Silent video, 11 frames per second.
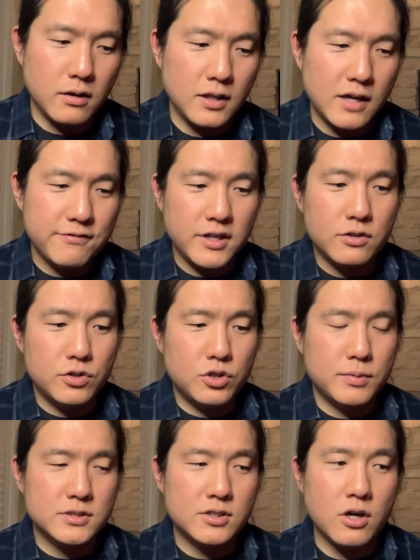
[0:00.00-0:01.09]
A lot of tech
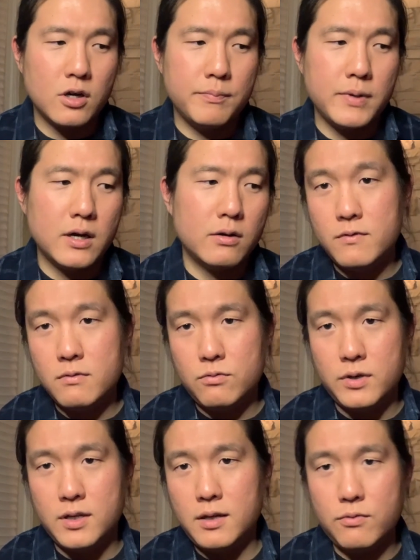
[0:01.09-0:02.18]
YouTubers talk about
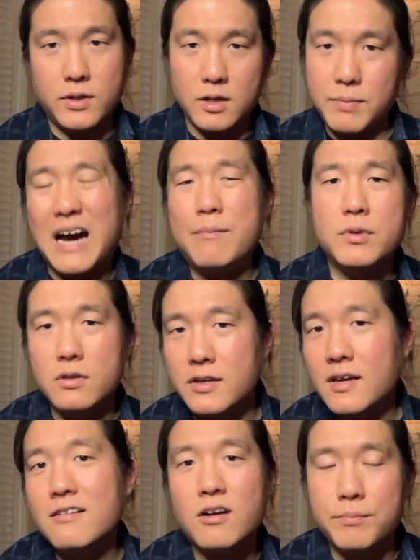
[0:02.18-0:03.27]
really popular
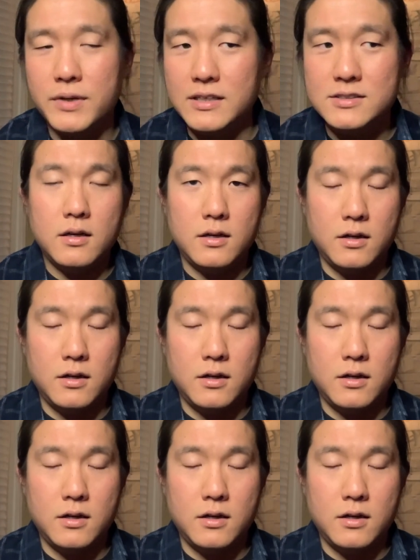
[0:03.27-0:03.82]
tech companies.